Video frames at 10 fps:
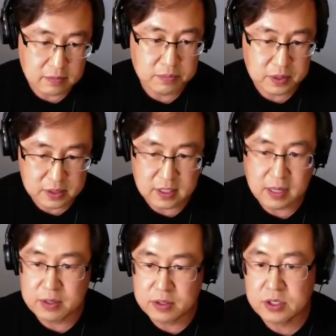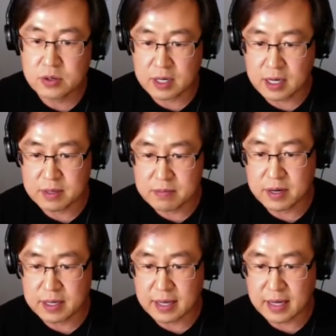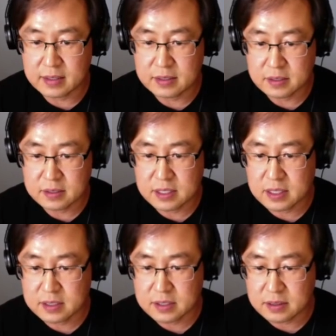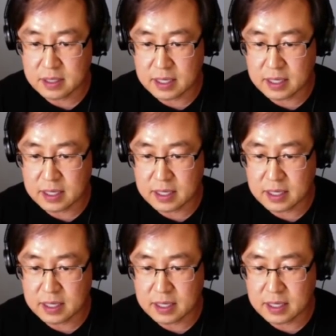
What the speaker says: please allow me to show what I mean by that. See this